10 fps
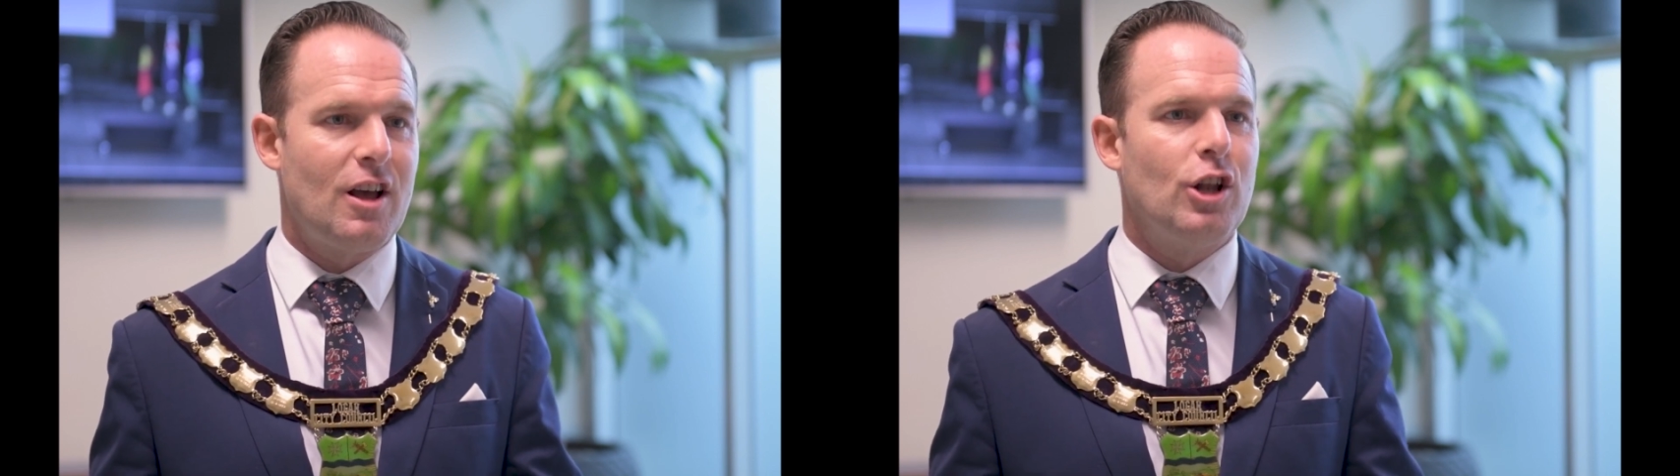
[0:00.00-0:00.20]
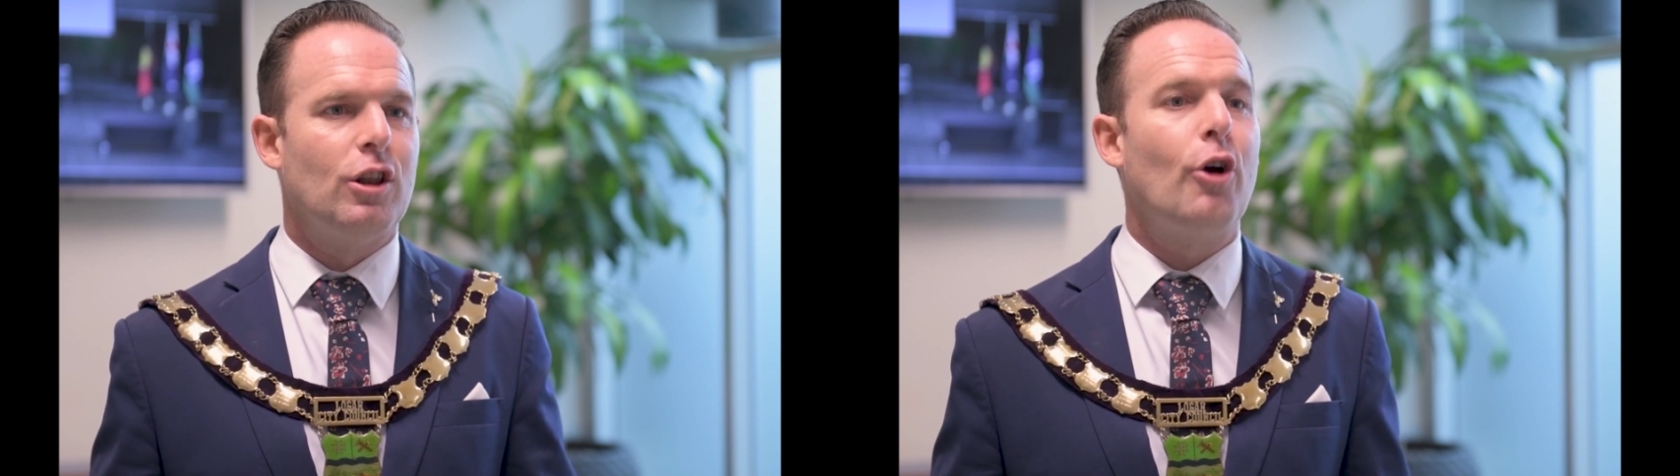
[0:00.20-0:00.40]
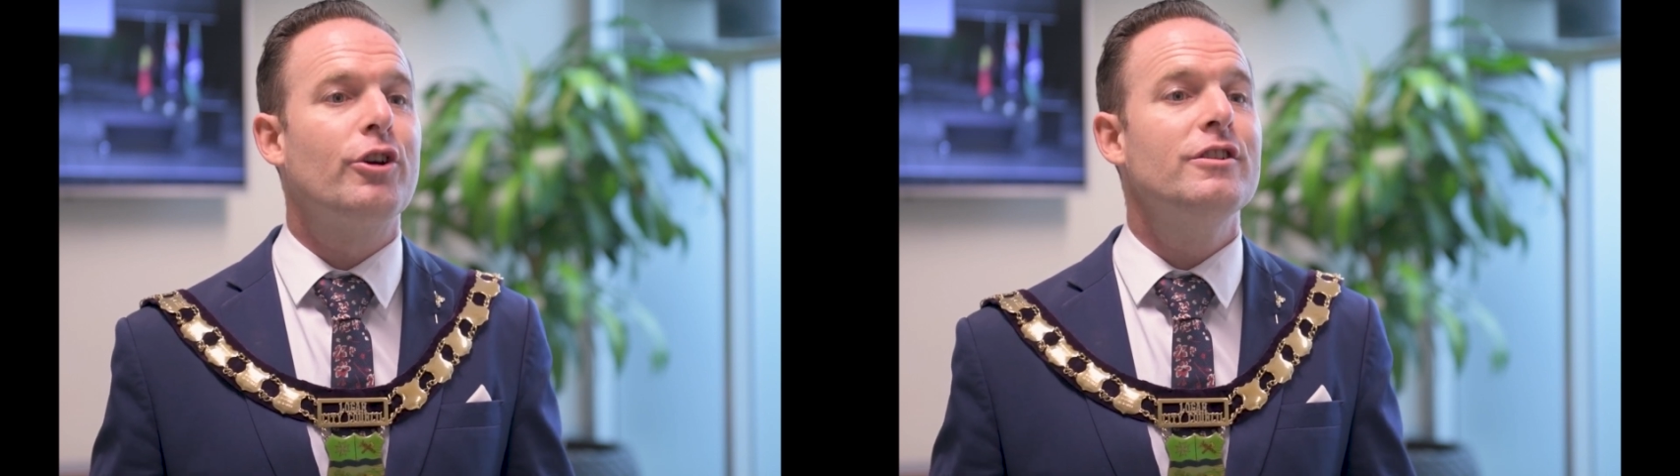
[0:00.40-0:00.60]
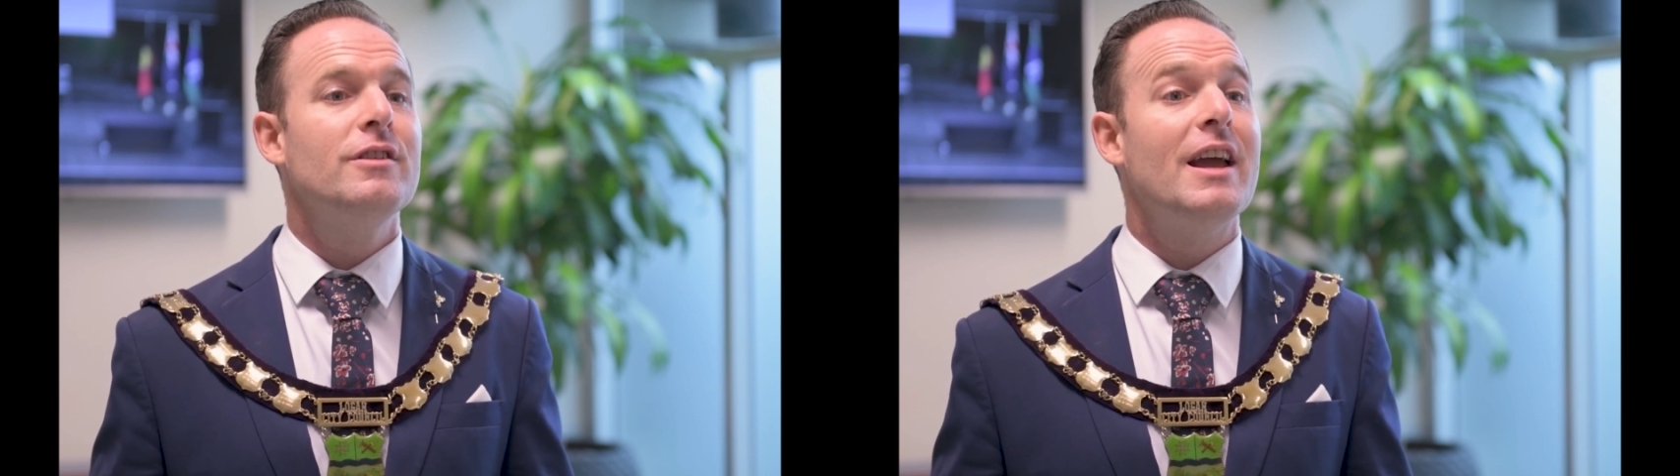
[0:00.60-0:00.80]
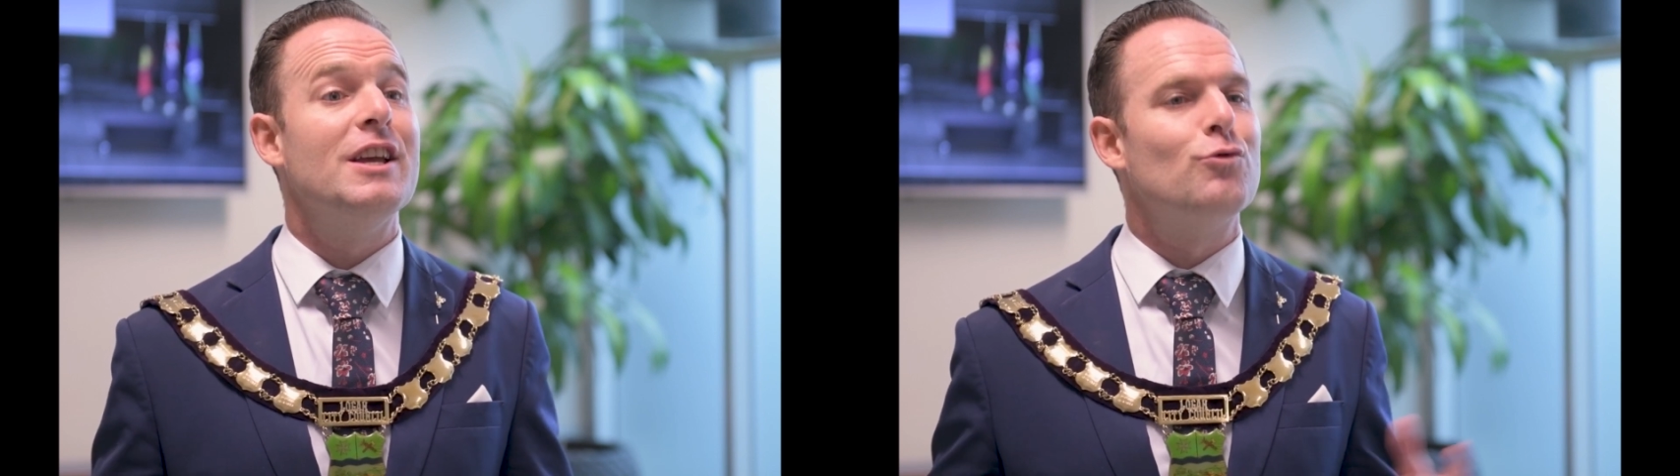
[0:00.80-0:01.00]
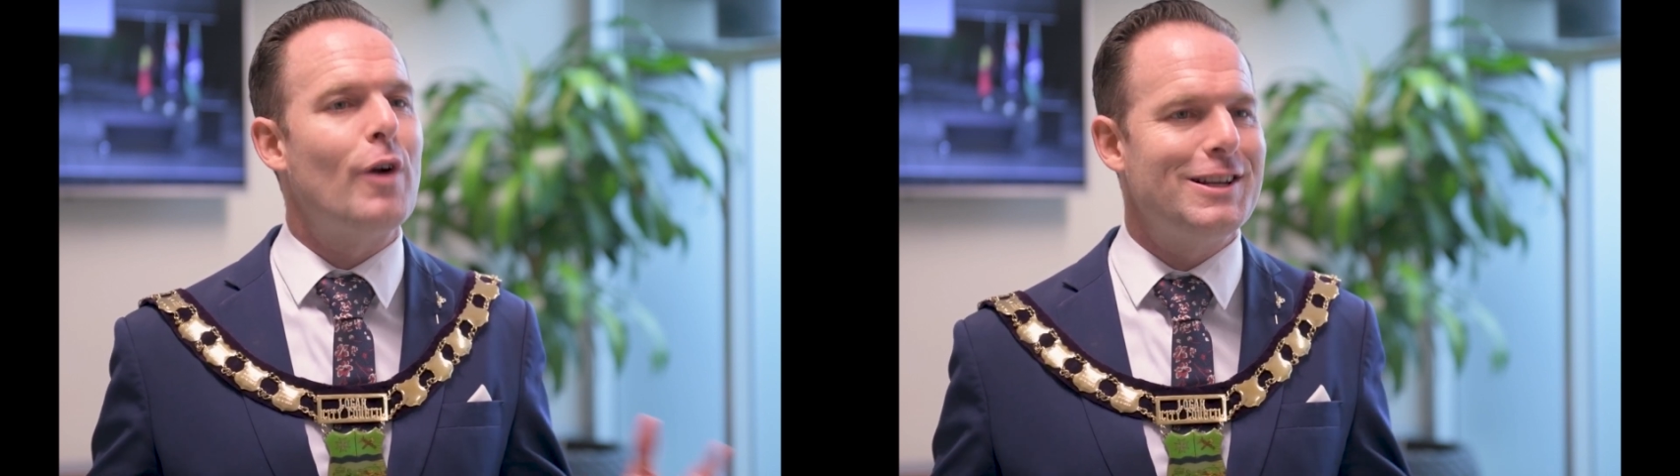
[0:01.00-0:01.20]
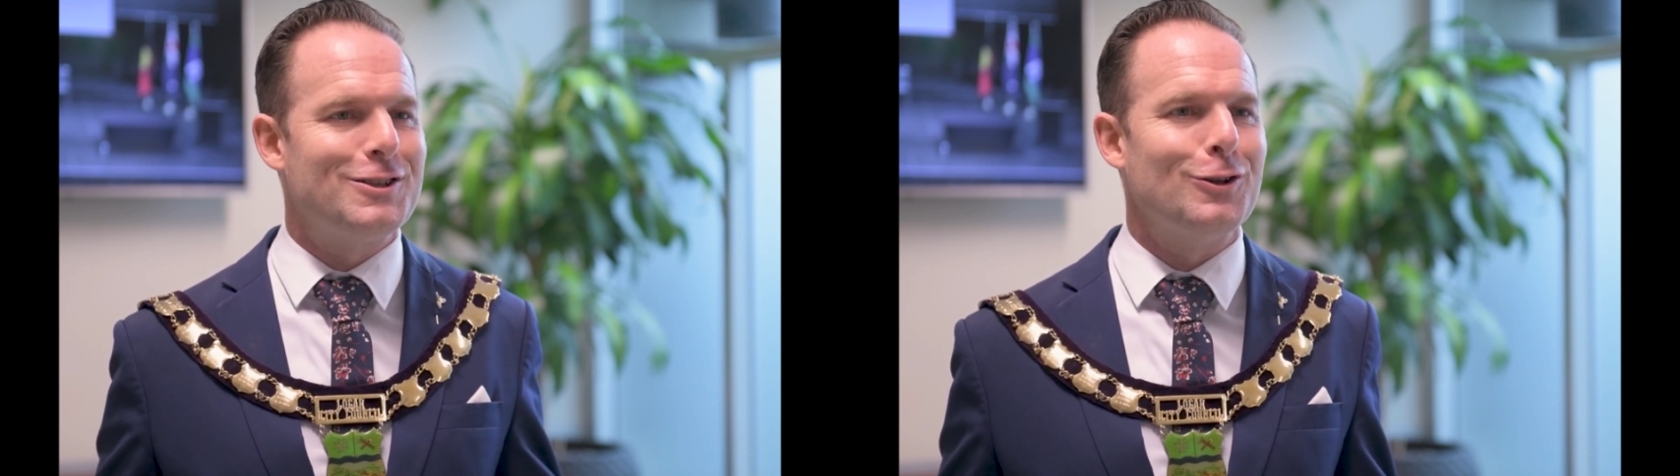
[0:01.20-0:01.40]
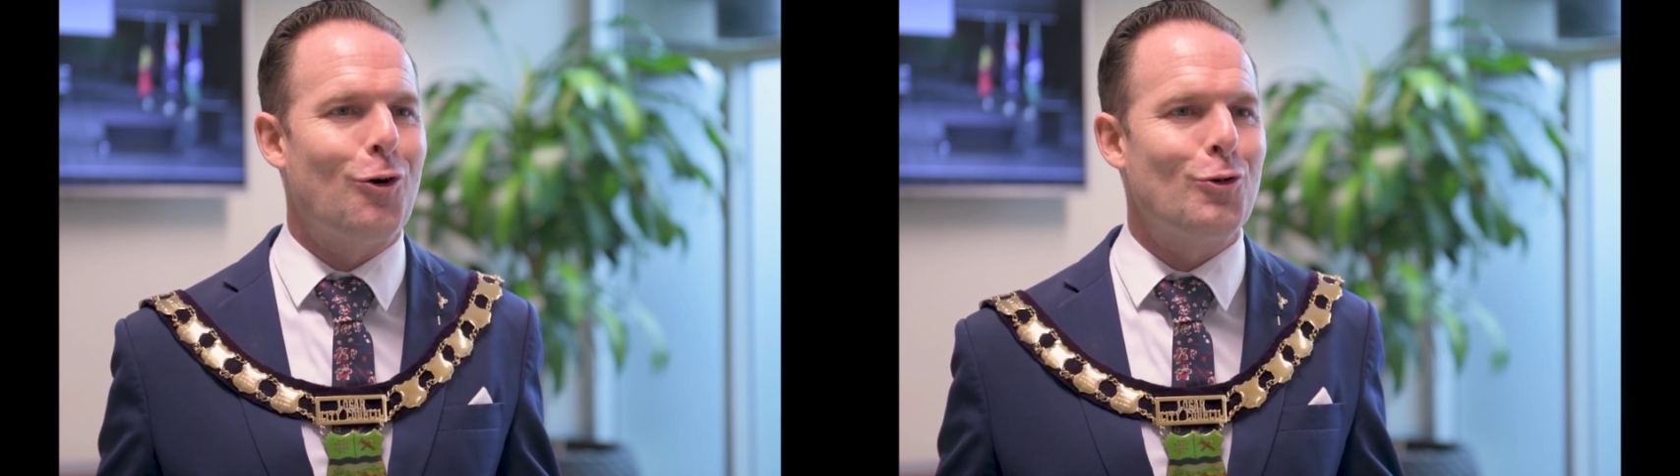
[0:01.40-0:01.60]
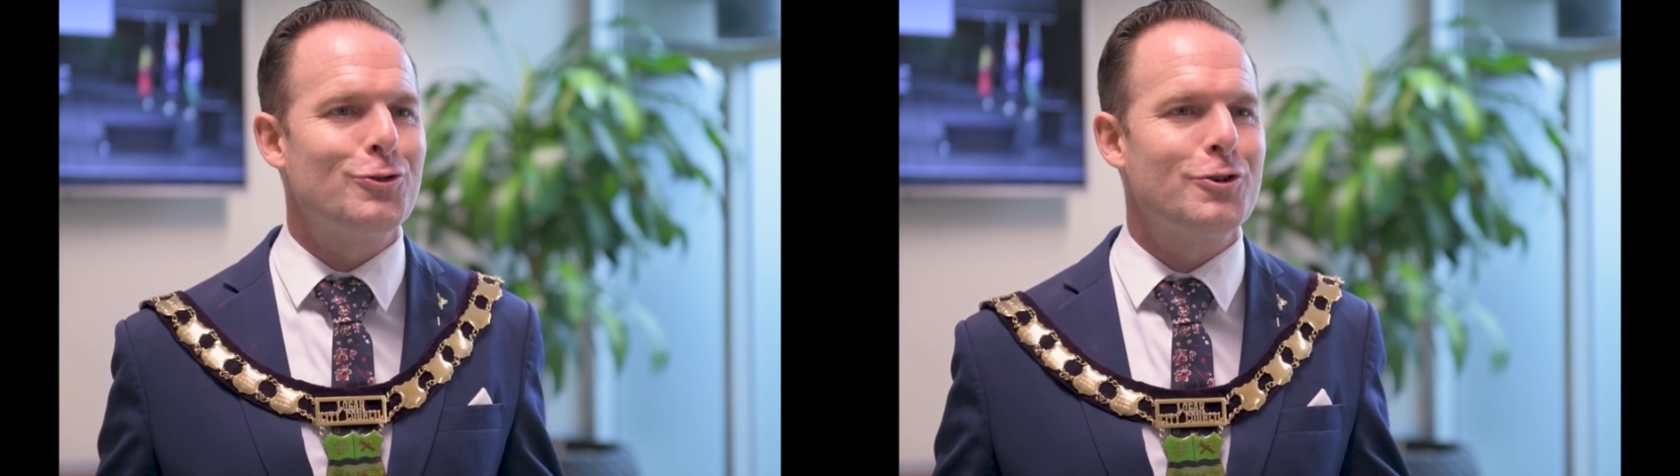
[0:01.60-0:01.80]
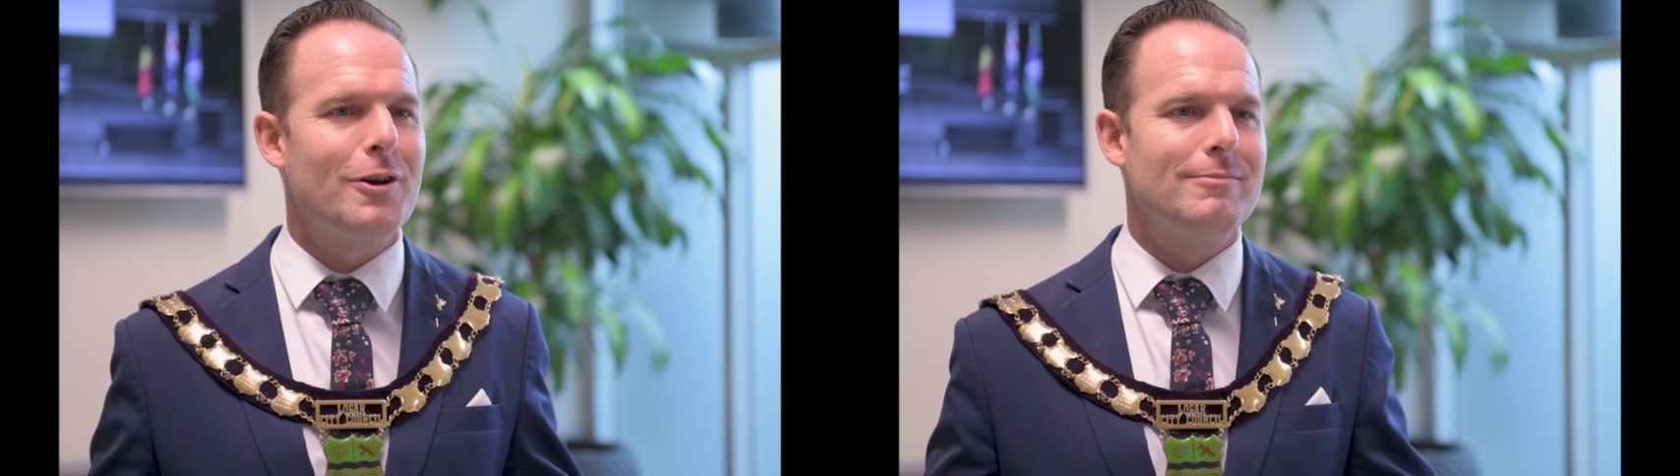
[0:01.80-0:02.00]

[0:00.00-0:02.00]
Logan is ready to launch.